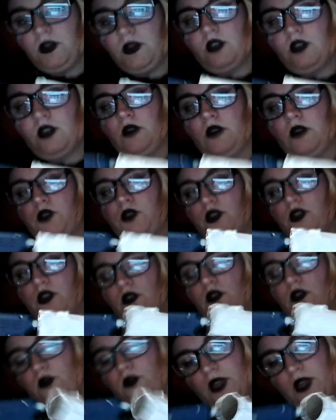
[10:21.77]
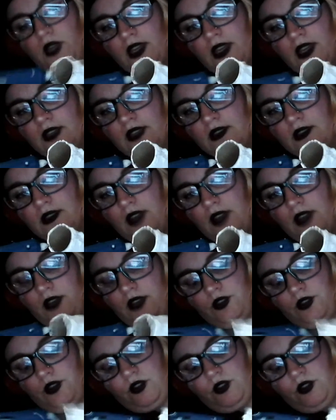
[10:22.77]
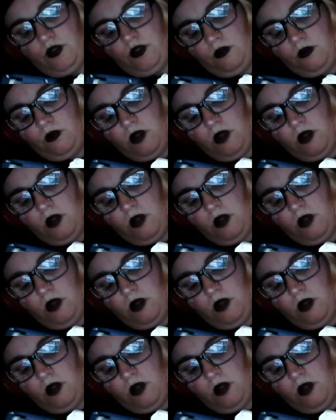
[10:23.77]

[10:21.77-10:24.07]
I'm just gluing inside the tube.